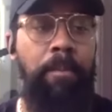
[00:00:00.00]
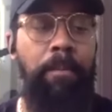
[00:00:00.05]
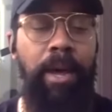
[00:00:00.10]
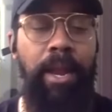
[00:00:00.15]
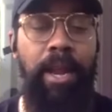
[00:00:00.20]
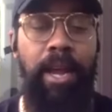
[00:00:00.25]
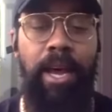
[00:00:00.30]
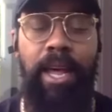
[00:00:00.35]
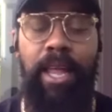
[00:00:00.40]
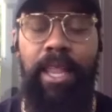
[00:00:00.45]

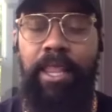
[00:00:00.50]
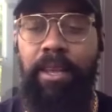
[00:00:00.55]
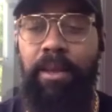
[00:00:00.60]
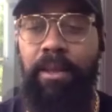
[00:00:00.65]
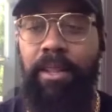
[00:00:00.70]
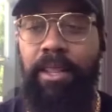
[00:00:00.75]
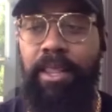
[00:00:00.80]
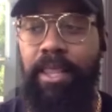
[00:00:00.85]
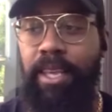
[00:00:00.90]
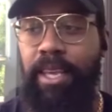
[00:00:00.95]
But
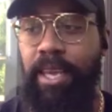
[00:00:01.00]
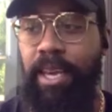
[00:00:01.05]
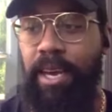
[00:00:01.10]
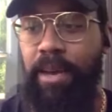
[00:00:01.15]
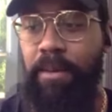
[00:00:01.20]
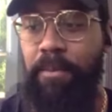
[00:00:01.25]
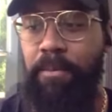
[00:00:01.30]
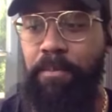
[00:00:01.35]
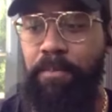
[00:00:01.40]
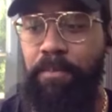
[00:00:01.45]

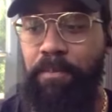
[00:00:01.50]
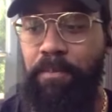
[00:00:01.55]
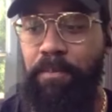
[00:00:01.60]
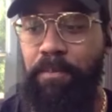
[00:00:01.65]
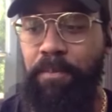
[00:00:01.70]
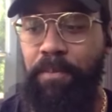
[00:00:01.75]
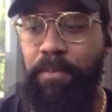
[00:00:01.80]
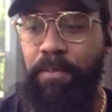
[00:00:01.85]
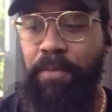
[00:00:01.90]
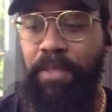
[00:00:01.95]

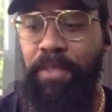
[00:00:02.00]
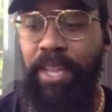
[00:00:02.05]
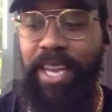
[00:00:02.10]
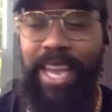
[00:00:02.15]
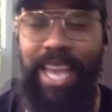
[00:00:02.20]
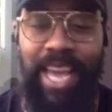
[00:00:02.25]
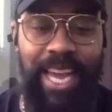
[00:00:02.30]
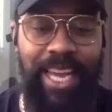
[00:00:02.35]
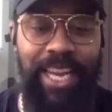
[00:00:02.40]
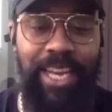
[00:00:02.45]
the
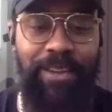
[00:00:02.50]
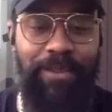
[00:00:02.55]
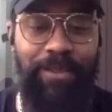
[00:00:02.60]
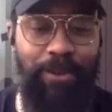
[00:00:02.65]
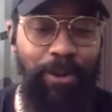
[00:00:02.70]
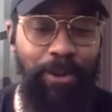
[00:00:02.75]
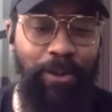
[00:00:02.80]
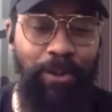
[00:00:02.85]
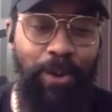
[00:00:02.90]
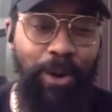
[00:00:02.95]
negative
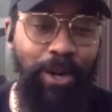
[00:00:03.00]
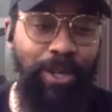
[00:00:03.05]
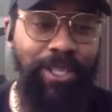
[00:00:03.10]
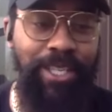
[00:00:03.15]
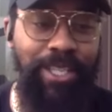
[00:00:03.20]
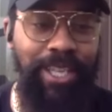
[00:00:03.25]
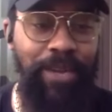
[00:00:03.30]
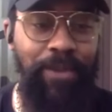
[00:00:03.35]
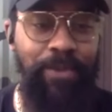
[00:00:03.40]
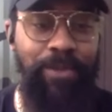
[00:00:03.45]
or the
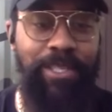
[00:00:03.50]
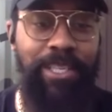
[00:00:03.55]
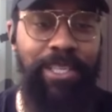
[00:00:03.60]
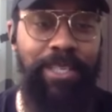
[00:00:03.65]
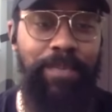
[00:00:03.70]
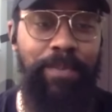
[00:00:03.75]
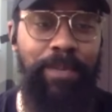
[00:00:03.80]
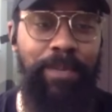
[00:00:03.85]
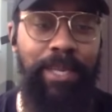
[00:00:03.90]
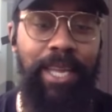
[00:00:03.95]
worst thing would
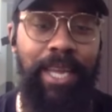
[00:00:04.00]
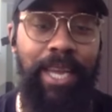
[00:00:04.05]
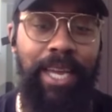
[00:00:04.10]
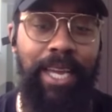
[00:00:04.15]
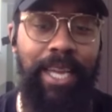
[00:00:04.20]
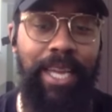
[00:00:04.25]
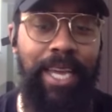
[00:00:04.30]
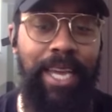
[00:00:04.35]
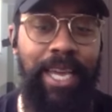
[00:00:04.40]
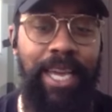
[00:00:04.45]
just be
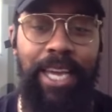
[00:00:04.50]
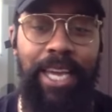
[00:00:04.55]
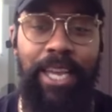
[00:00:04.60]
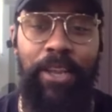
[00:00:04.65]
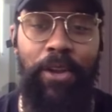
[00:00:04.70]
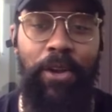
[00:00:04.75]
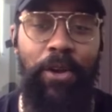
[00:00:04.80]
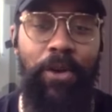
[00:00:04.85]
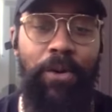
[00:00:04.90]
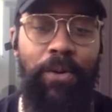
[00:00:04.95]
like,
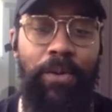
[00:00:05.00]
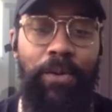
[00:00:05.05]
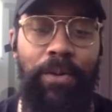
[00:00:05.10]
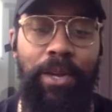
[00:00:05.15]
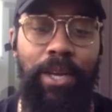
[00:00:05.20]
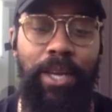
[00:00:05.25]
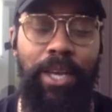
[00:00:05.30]
you know,